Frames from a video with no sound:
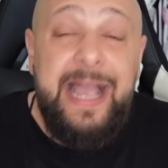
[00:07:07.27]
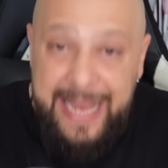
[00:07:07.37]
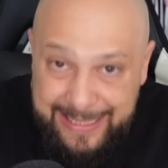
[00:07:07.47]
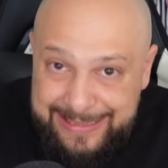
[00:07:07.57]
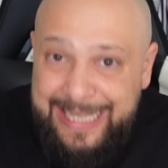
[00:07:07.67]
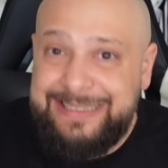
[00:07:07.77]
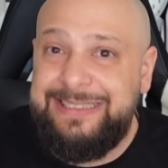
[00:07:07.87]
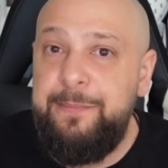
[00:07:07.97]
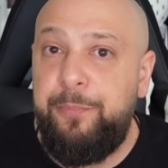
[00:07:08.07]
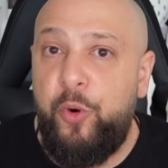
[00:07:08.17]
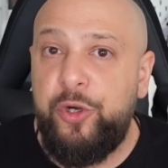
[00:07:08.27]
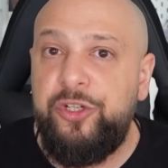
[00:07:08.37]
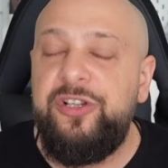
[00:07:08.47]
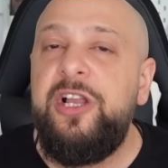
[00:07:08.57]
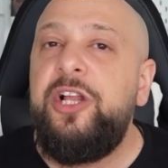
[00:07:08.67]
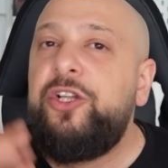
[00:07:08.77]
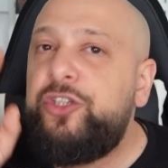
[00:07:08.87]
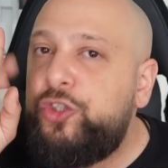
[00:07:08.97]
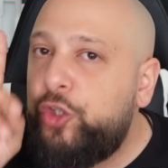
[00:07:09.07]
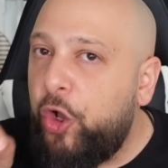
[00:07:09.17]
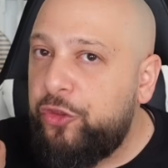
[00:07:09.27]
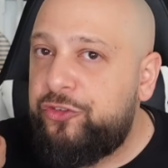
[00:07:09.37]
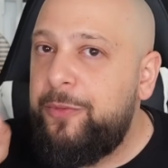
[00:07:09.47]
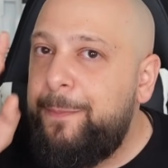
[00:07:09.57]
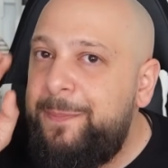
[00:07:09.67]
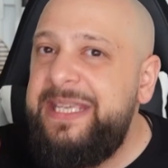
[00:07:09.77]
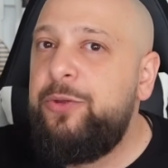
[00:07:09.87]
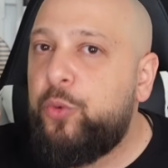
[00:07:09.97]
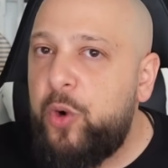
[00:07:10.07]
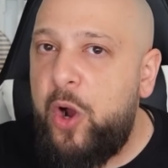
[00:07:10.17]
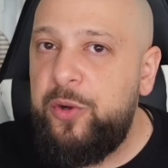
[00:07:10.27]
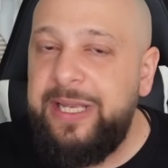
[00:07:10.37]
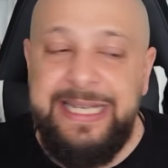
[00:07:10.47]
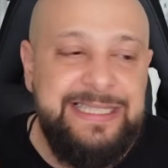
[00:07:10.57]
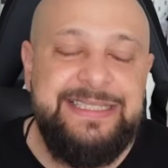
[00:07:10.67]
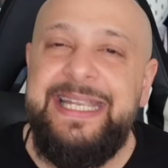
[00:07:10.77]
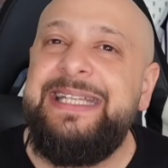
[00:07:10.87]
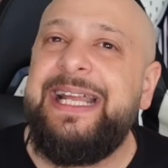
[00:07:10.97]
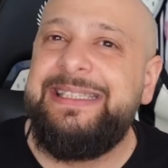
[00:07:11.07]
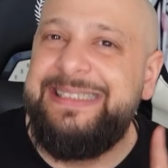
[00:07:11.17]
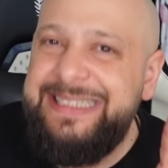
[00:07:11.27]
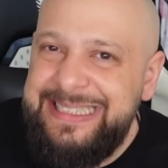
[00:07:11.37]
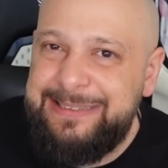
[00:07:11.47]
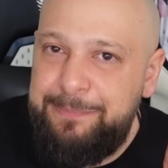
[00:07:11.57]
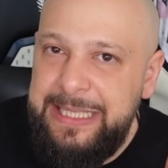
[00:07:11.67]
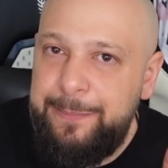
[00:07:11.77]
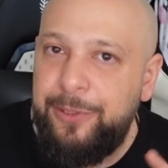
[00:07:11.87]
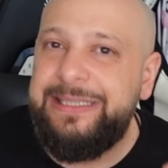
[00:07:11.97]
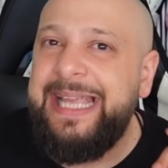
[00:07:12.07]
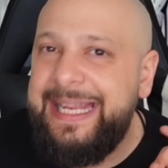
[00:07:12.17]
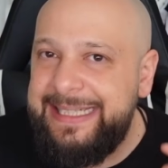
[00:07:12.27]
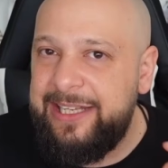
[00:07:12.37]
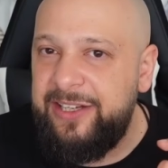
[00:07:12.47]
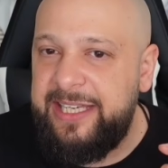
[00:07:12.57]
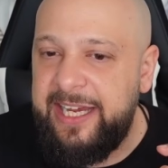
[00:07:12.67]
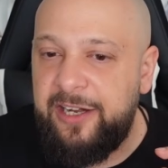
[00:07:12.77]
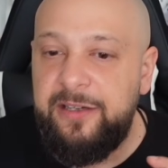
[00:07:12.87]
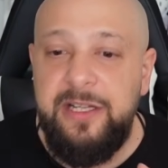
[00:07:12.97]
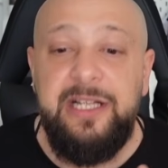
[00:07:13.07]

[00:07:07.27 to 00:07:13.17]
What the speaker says: And that's important. Don't be wrong in saying that these people, they didn't care.